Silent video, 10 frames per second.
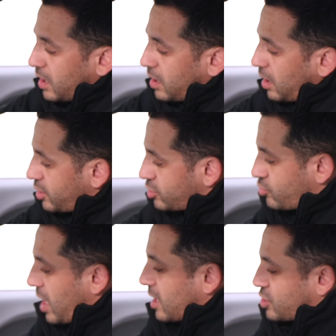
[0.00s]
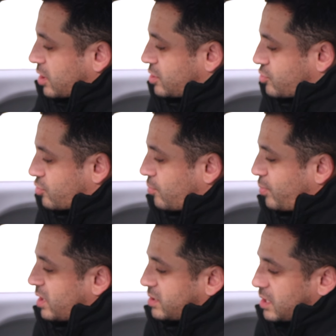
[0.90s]
your traction control
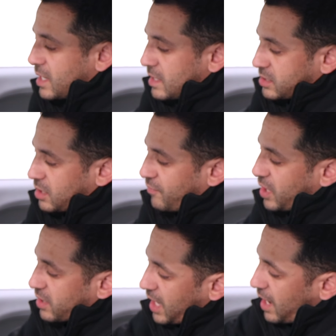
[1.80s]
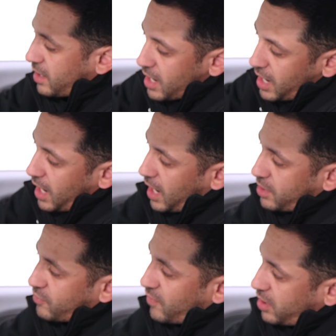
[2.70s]
button, stuff like that,
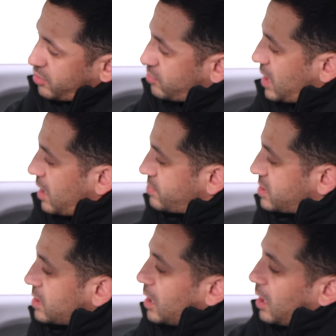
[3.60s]
and your volume knobs.